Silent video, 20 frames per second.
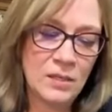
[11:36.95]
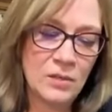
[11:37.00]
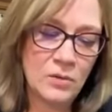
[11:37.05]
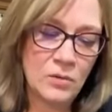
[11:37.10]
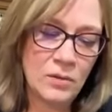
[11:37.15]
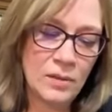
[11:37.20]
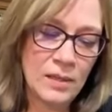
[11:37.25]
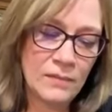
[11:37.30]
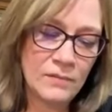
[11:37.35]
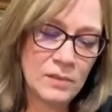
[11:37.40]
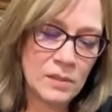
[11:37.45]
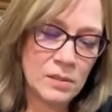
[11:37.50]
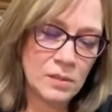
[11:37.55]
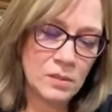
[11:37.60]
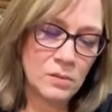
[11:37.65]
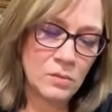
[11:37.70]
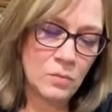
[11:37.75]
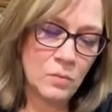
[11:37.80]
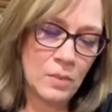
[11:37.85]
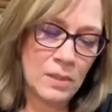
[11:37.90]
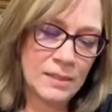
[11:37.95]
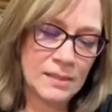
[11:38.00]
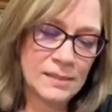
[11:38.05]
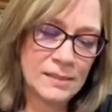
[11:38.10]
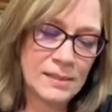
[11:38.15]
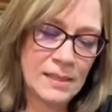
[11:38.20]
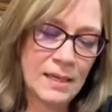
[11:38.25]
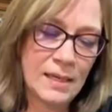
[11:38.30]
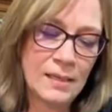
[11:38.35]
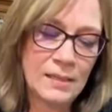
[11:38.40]
you don't have to do one
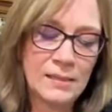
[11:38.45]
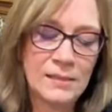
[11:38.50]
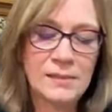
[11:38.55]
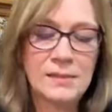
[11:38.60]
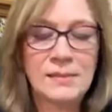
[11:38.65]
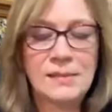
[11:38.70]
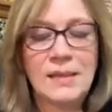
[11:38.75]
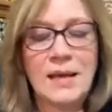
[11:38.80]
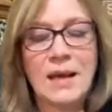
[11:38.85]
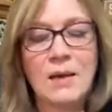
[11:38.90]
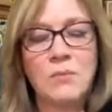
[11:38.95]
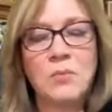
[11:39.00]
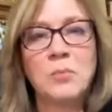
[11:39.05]
side because that